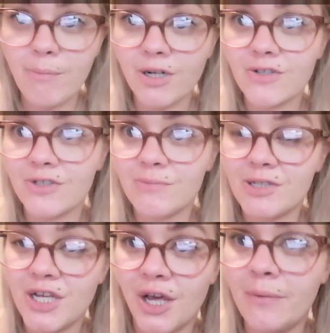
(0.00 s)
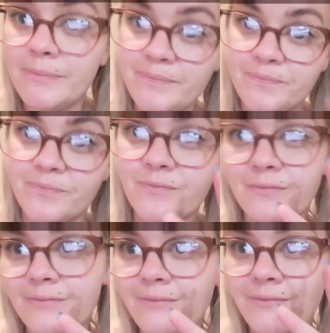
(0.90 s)
Product number 2.
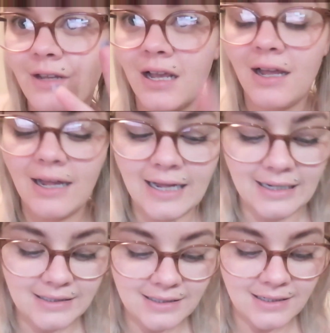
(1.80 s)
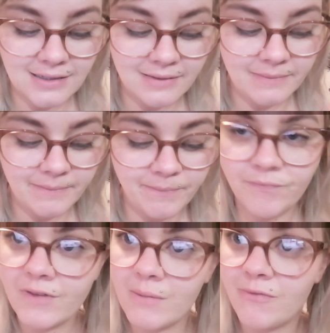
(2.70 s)
And
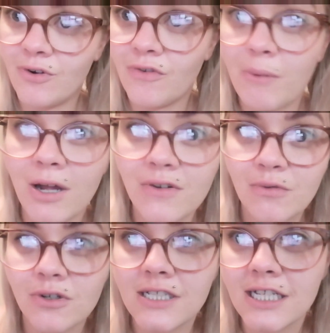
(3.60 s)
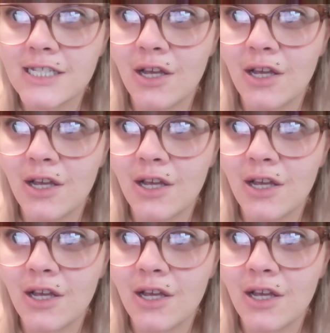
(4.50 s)
4th bottle of water,